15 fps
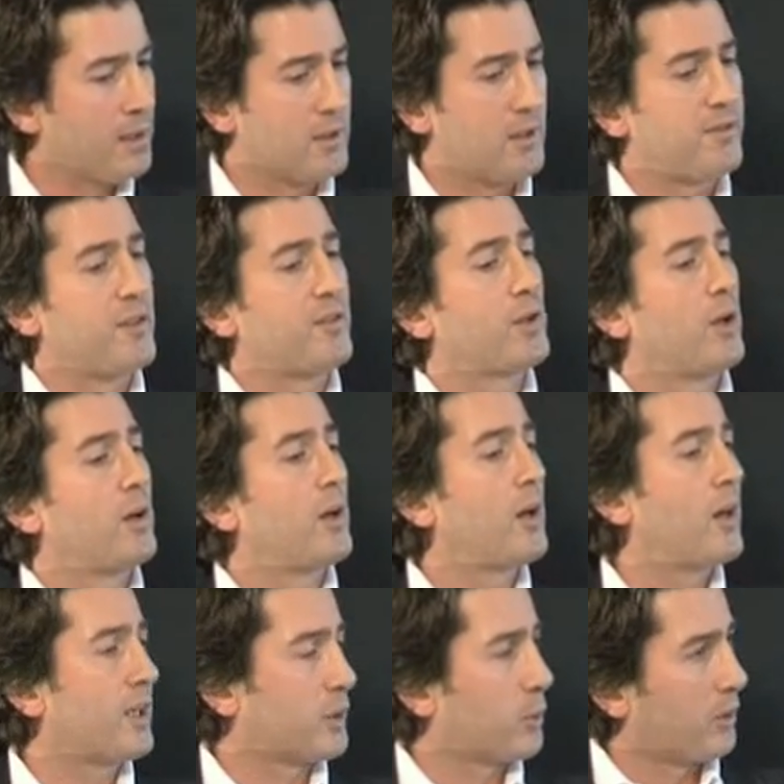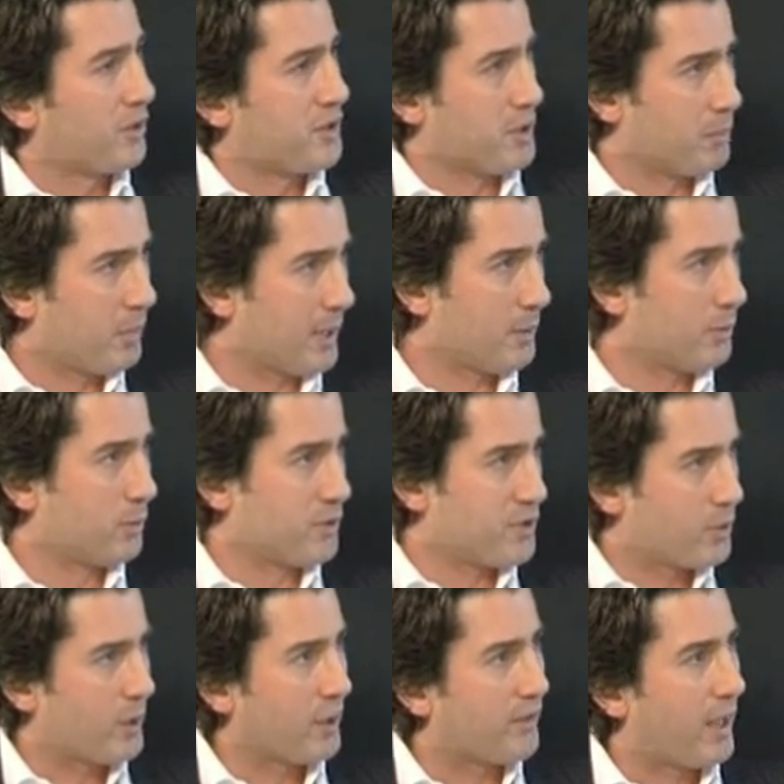if you've got high quality people
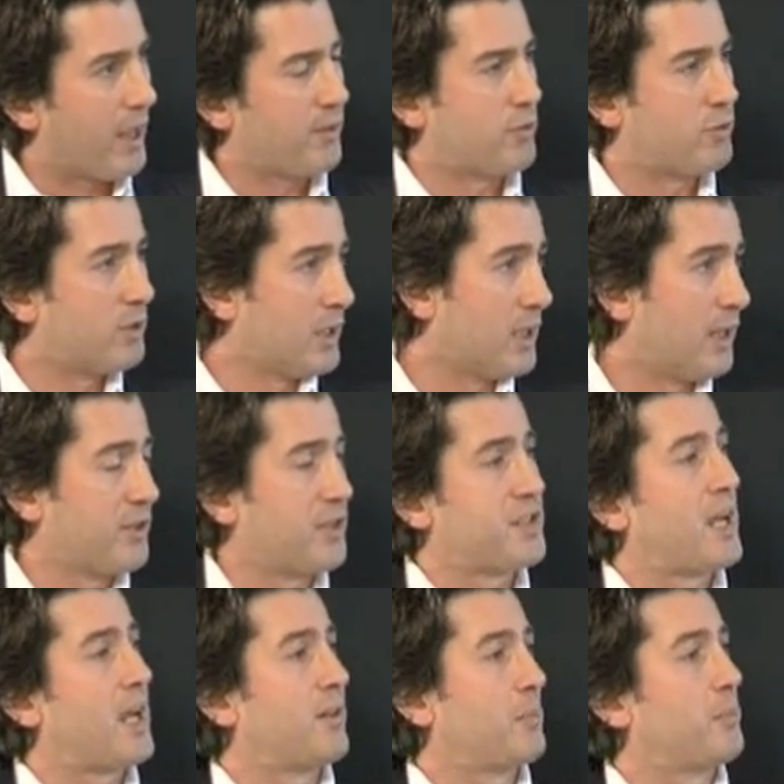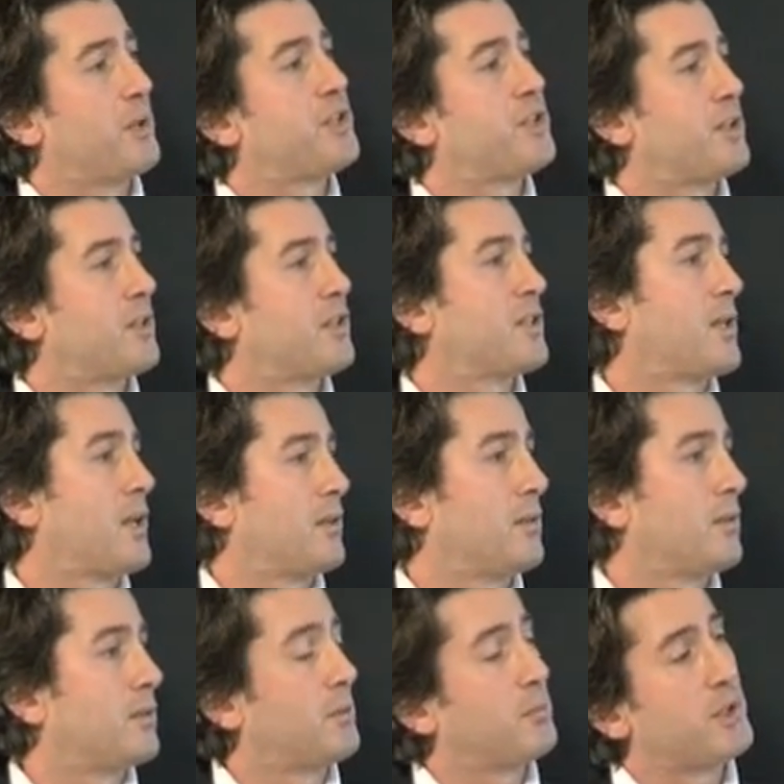doing that really understand the business,
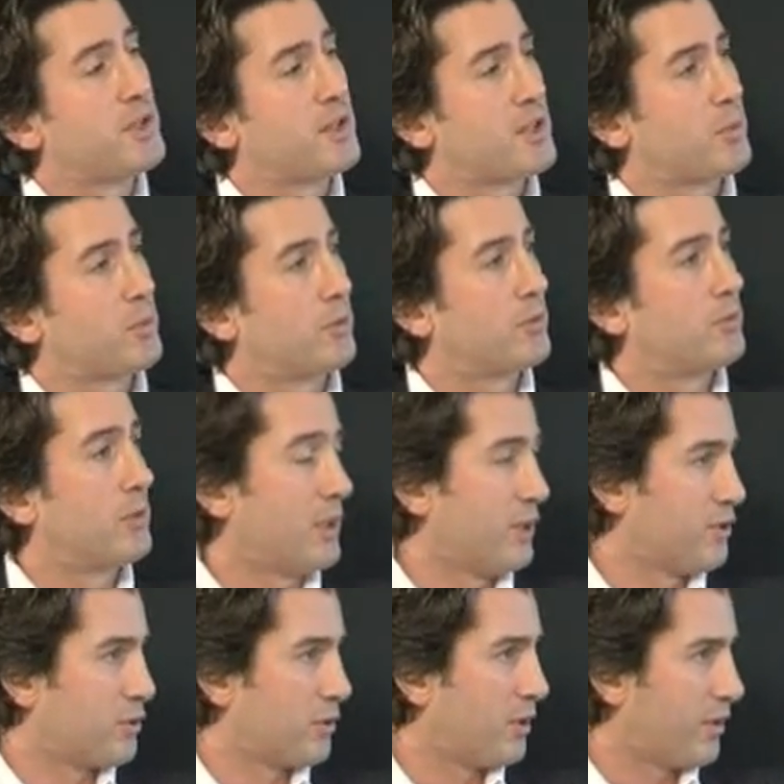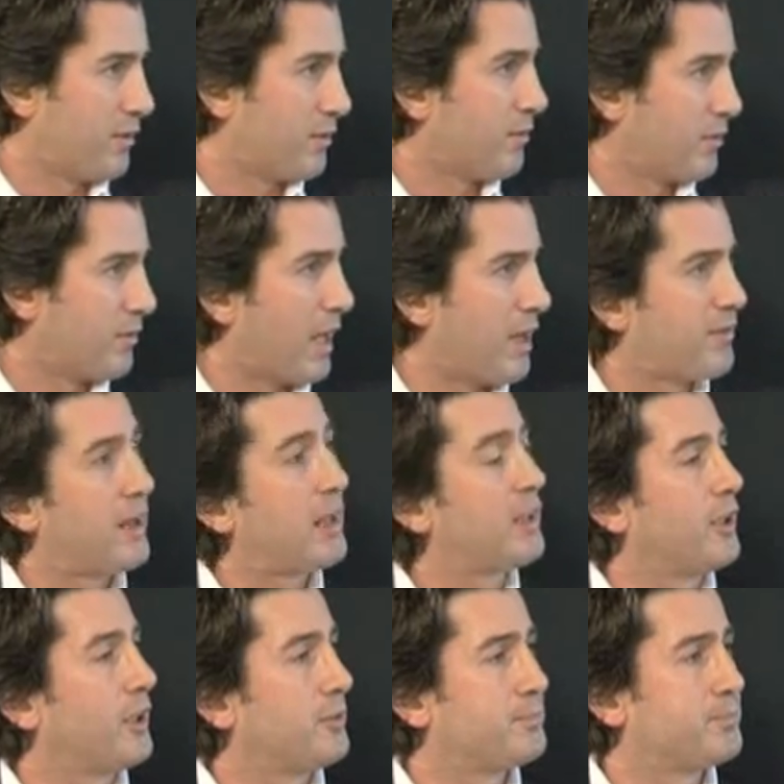then the business will really enjoy that
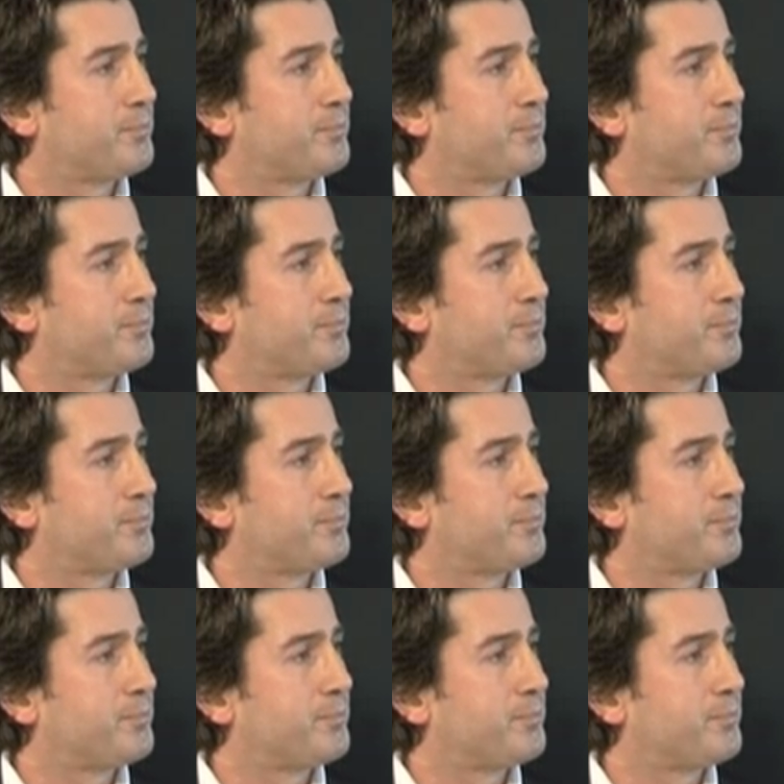value.